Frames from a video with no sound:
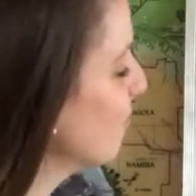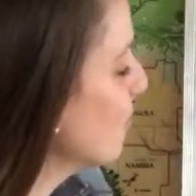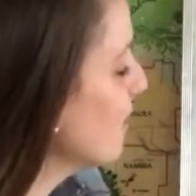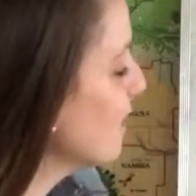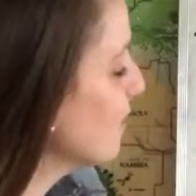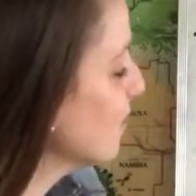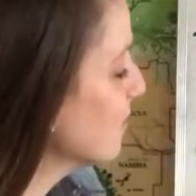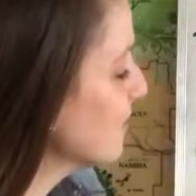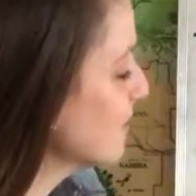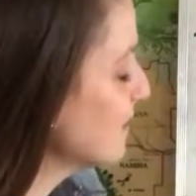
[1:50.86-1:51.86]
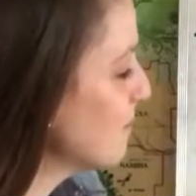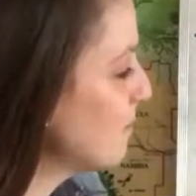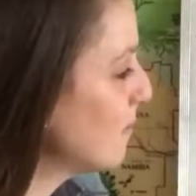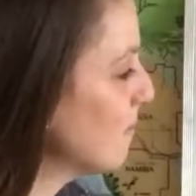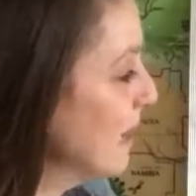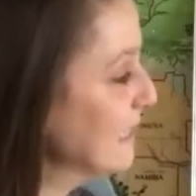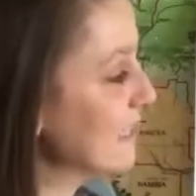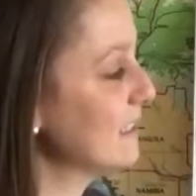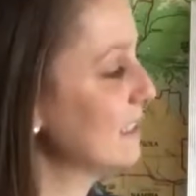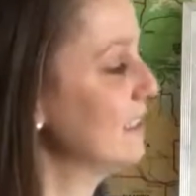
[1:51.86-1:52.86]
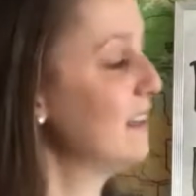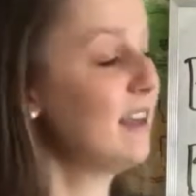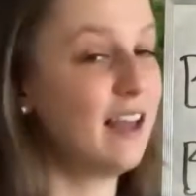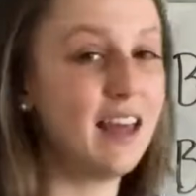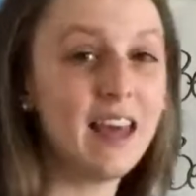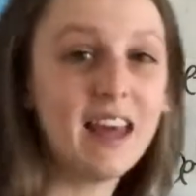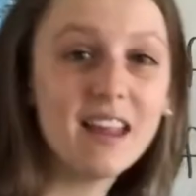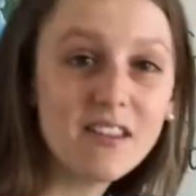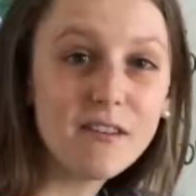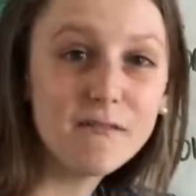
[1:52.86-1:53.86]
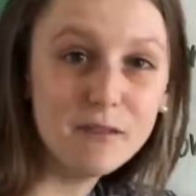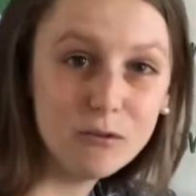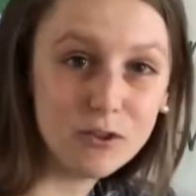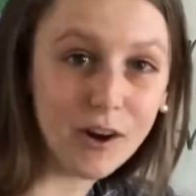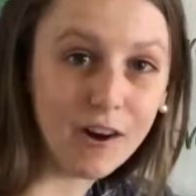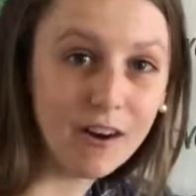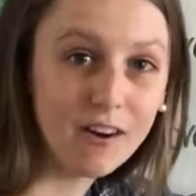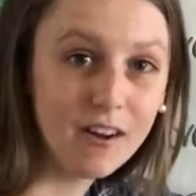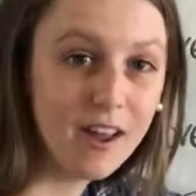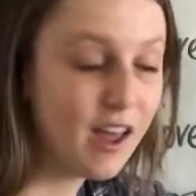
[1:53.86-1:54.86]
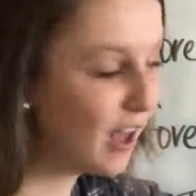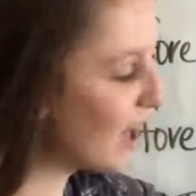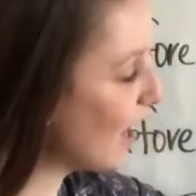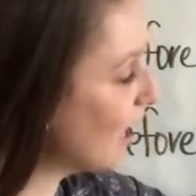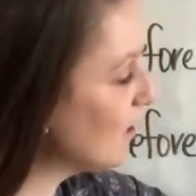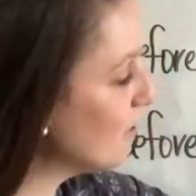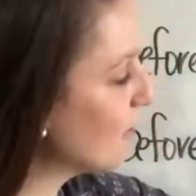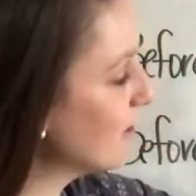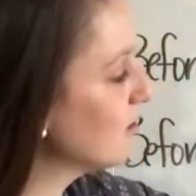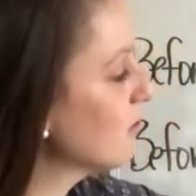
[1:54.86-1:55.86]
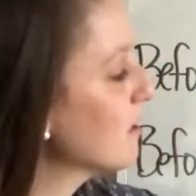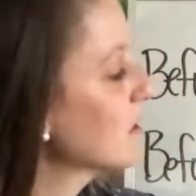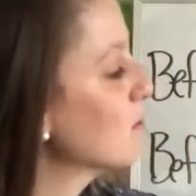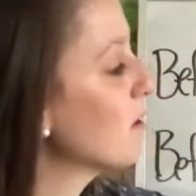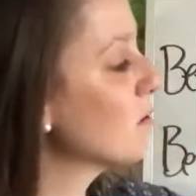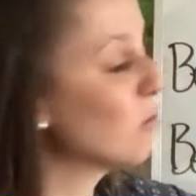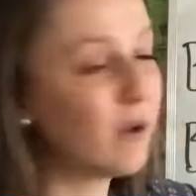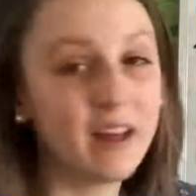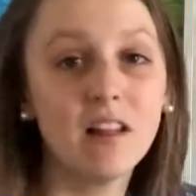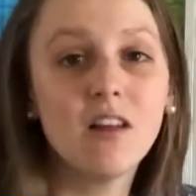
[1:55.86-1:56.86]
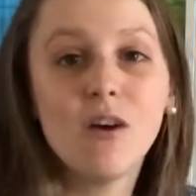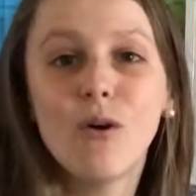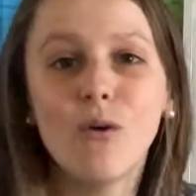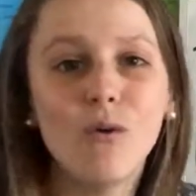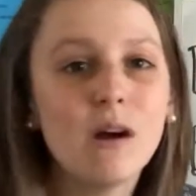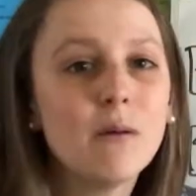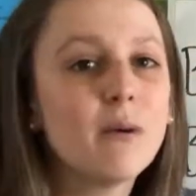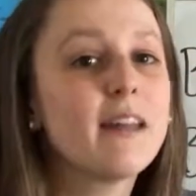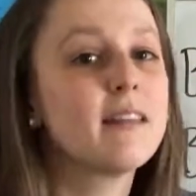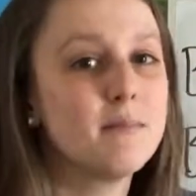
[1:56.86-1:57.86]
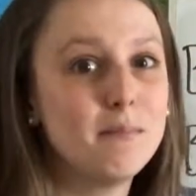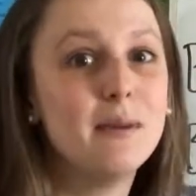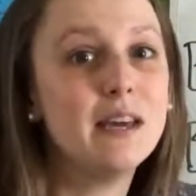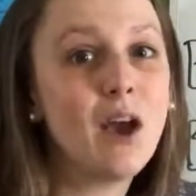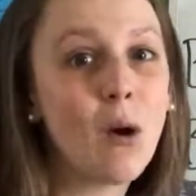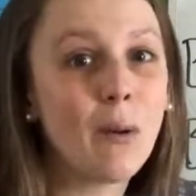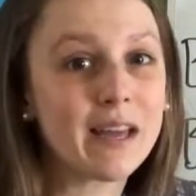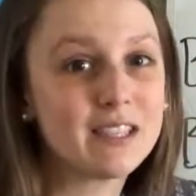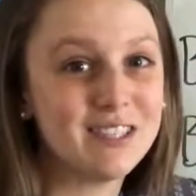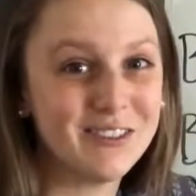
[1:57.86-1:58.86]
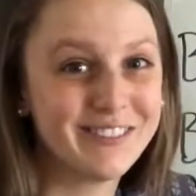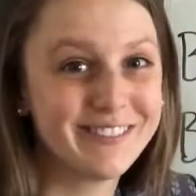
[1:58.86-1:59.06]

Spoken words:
we use simple present and the future. And you can do this with will or with be going to.